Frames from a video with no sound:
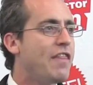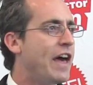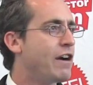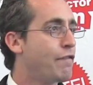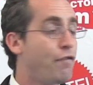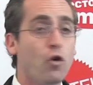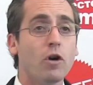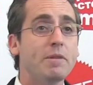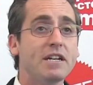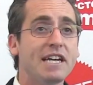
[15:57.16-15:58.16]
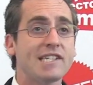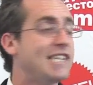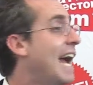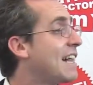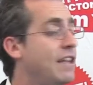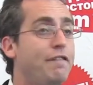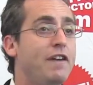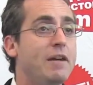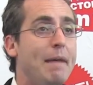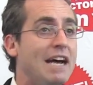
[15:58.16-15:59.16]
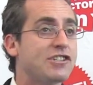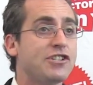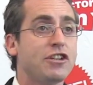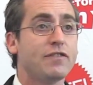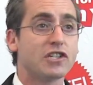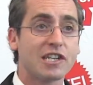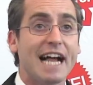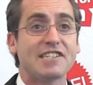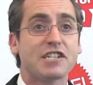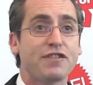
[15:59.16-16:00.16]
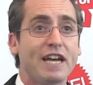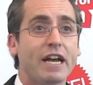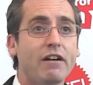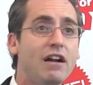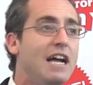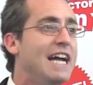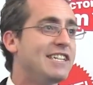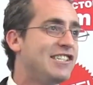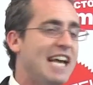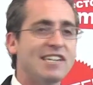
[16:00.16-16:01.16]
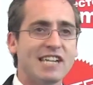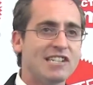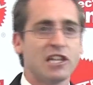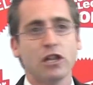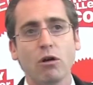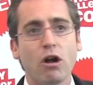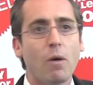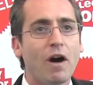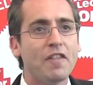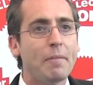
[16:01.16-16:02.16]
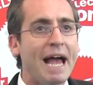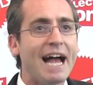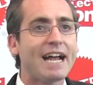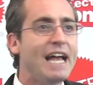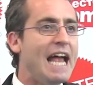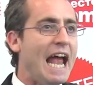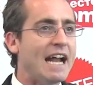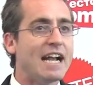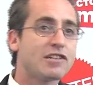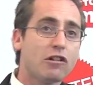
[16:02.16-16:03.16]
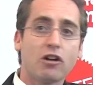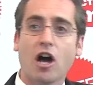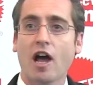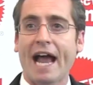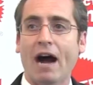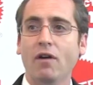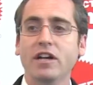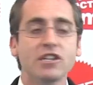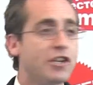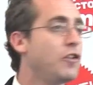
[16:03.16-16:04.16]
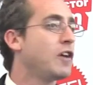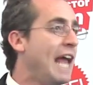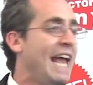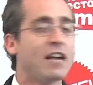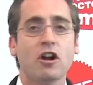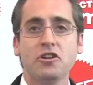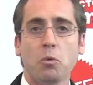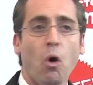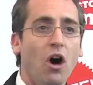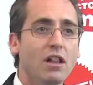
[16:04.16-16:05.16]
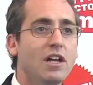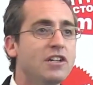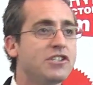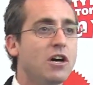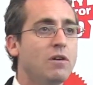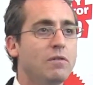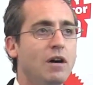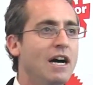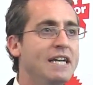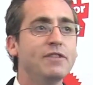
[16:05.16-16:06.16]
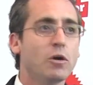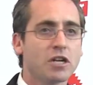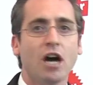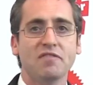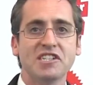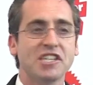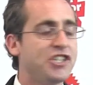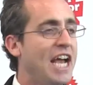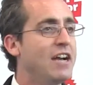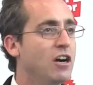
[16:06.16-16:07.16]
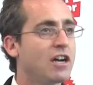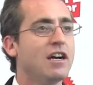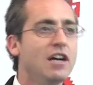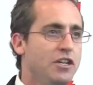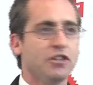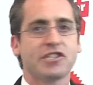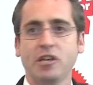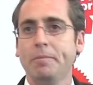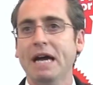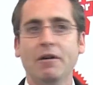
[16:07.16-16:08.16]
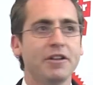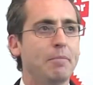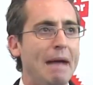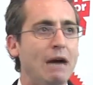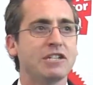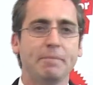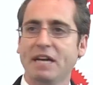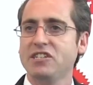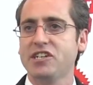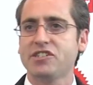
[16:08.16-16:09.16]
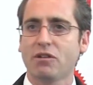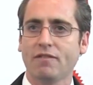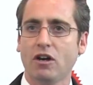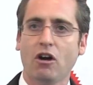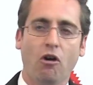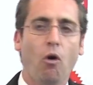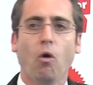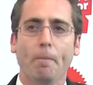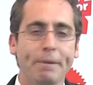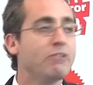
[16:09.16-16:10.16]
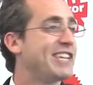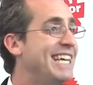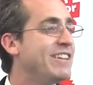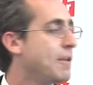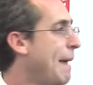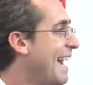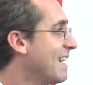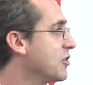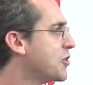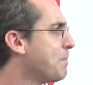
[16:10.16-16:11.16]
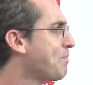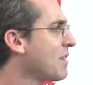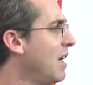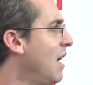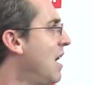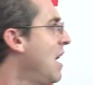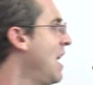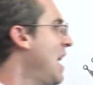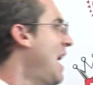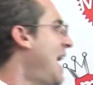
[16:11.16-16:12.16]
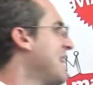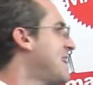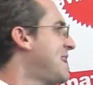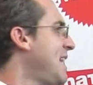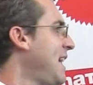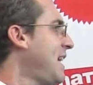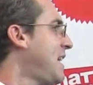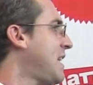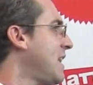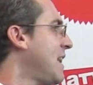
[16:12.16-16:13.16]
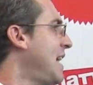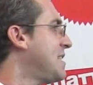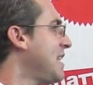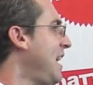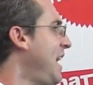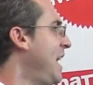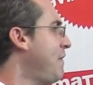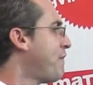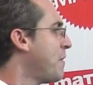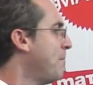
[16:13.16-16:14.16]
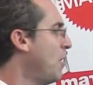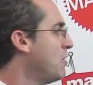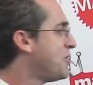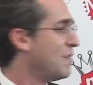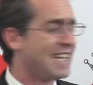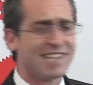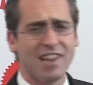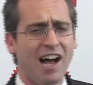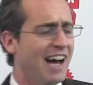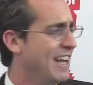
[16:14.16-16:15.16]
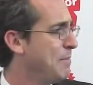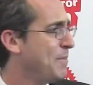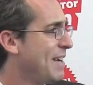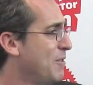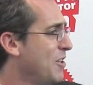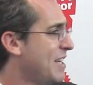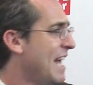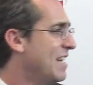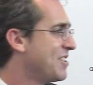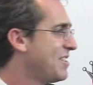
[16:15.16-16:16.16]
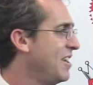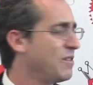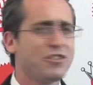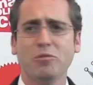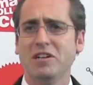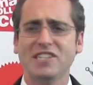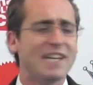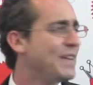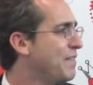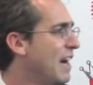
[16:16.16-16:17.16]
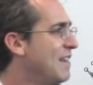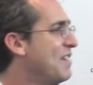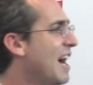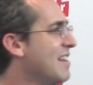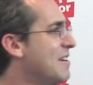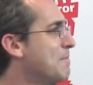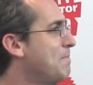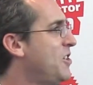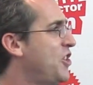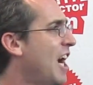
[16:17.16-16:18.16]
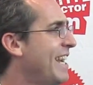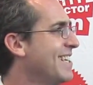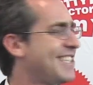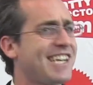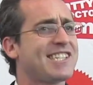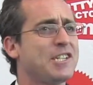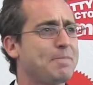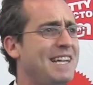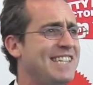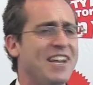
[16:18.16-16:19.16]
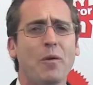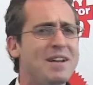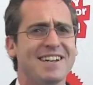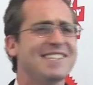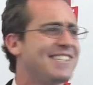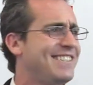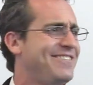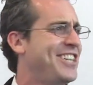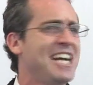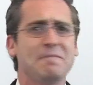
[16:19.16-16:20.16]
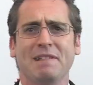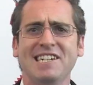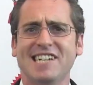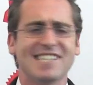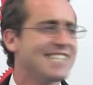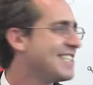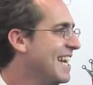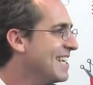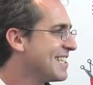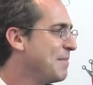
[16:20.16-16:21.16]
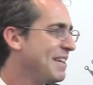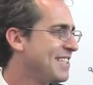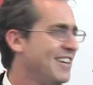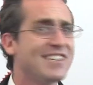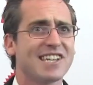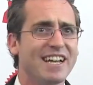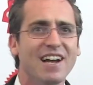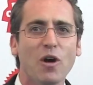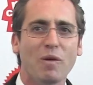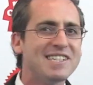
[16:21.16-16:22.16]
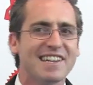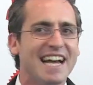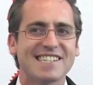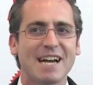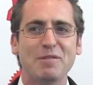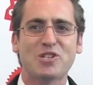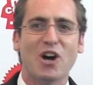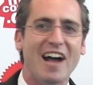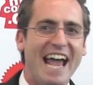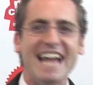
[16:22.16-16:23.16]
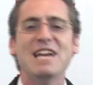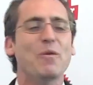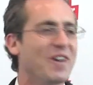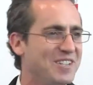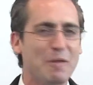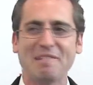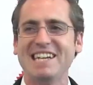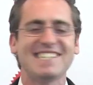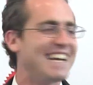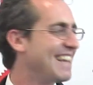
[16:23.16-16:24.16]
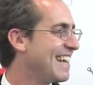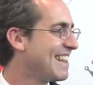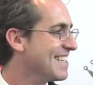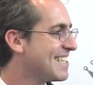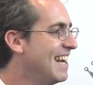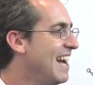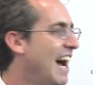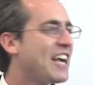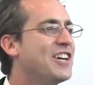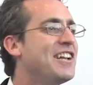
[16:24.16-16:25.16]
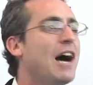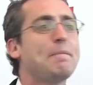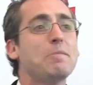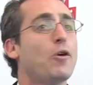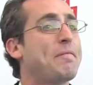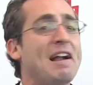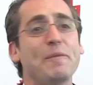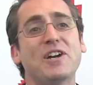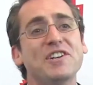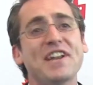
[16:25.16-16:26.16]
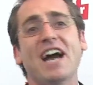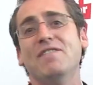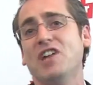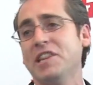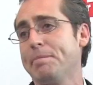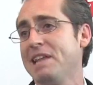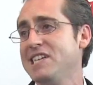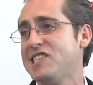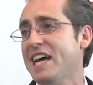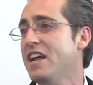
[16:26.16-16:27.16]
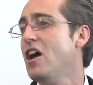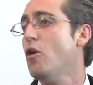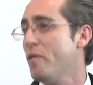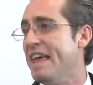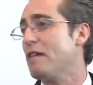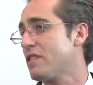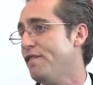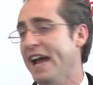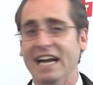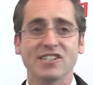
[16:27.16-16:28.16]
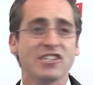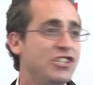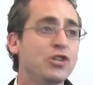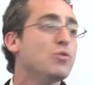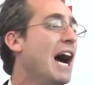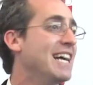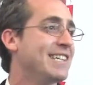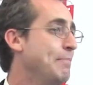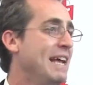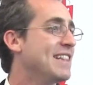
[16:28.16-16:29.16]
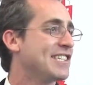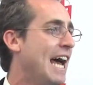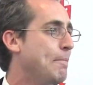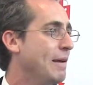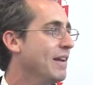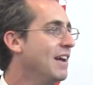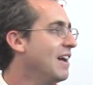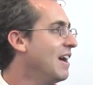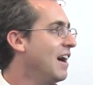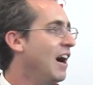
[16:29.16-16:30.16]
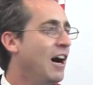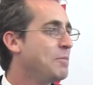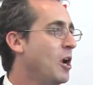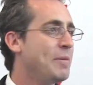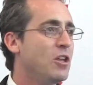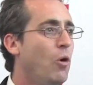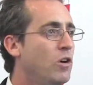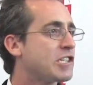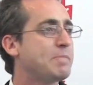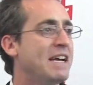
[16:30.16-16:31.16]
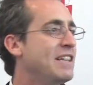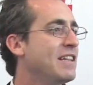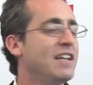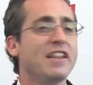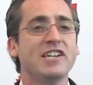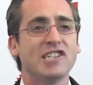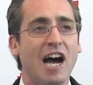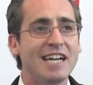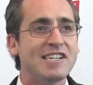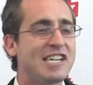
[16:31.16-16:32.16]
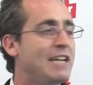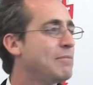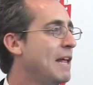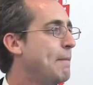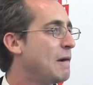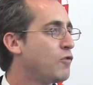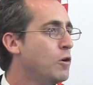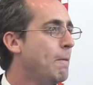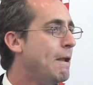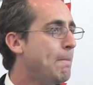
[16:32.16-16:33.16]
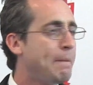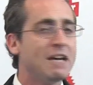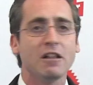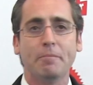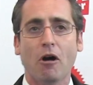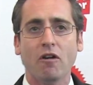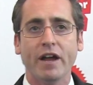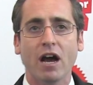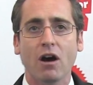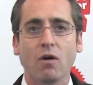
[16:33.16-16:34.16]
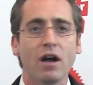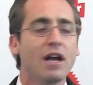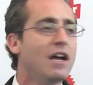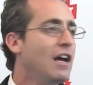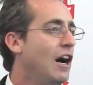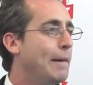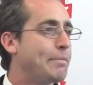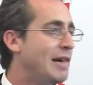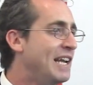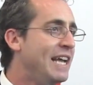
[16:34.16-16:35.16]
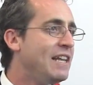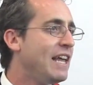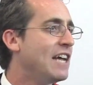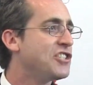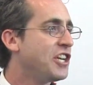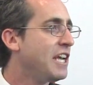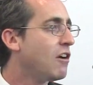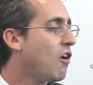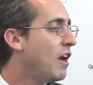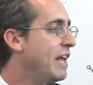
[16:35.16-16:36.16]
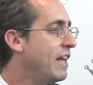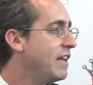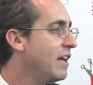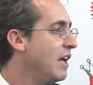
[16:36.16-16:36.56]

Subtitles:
that are formed exactly to fit a Masters Universe Classics figure. It has the logo on the back, and it has a little cutout so can hang it on your wall. So even though it covers the J-hook, you'll still be able to mount it because there's sort of a hole built into the package. I think that's it for Motu. That's a lot. I mean, we're looking at a $275 giant 6-inch playset. No one does giant playsets these days. I mean, seriously, when's the last time you saw anyone do a playset like this? I could not be more proud. And we could not have done the playset without the fans. It's you guys that made this happen. The Horsemen, the design team led by Ruben and Bill and Mario, Brittany, the engineer on it,